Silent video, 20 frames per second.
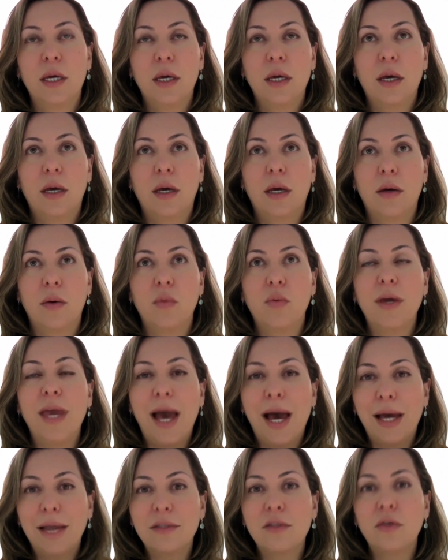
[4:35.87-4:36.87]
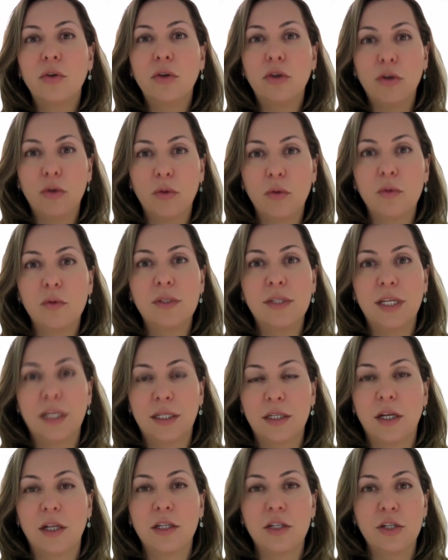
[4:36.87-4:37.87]
had to use
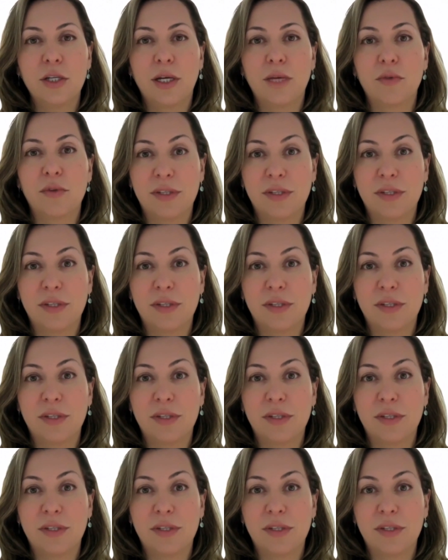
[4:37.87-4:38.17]
technology that was